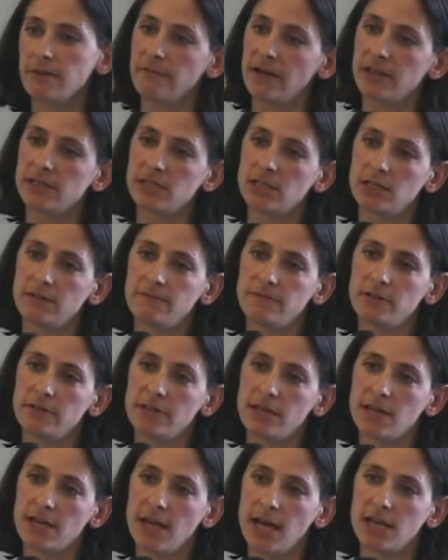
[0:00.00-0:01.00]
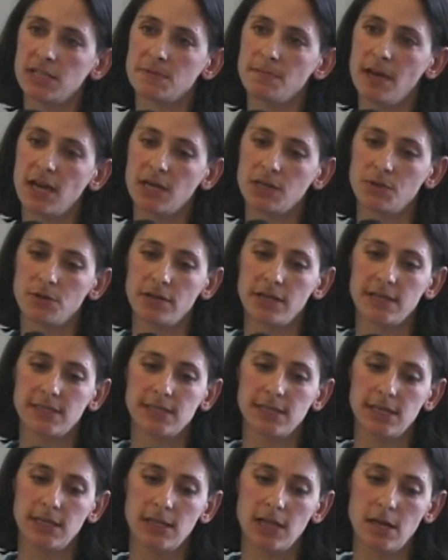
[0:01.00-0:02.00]
I volunteered for the Kachemak Nordic
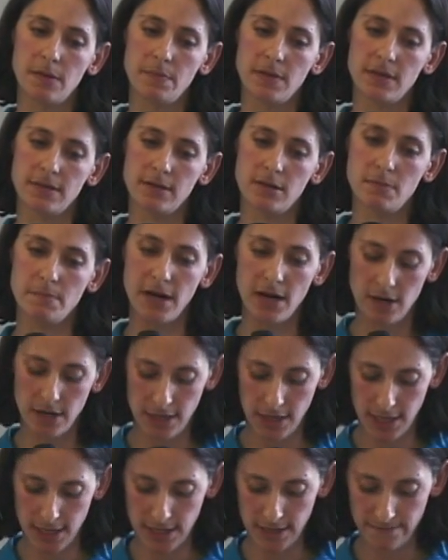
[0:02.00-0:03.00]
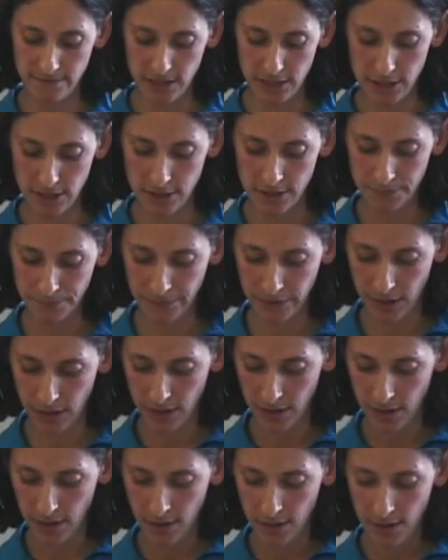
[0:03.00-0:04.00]
Ski Club and their marathon every year.
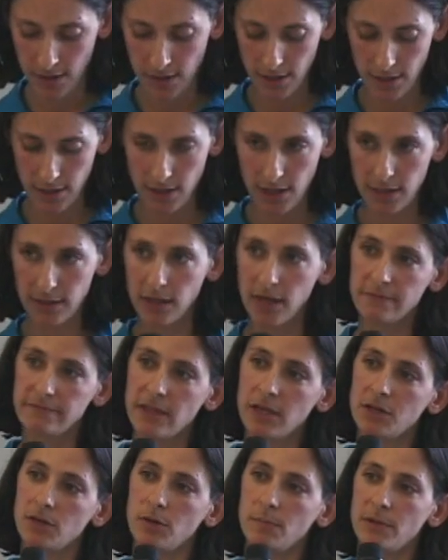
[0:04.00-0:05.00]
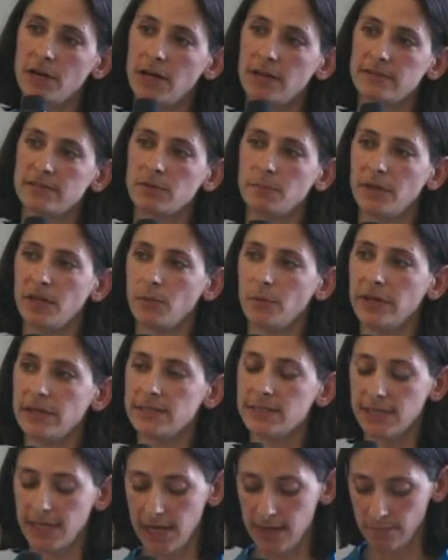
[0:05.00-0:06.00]
And I love that Homer has so many
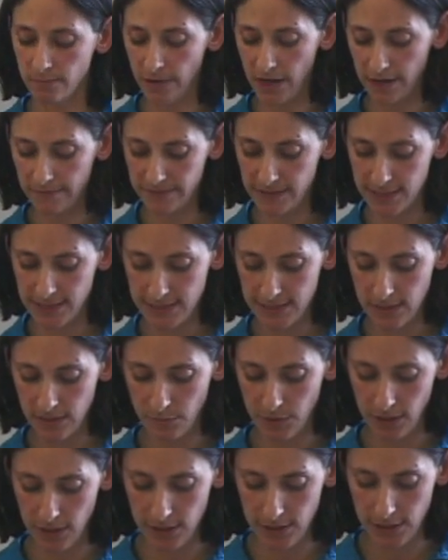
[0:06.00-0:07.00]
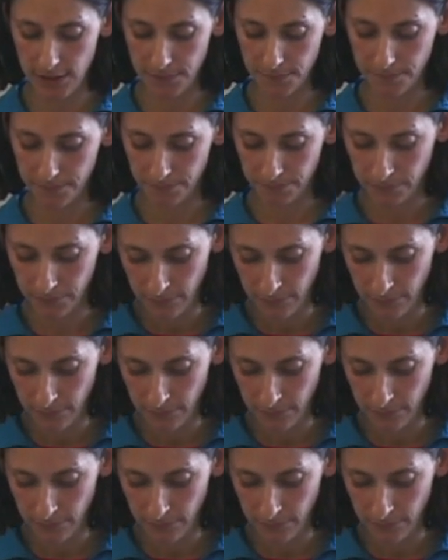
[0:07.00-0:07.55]
ways to get involved in its community.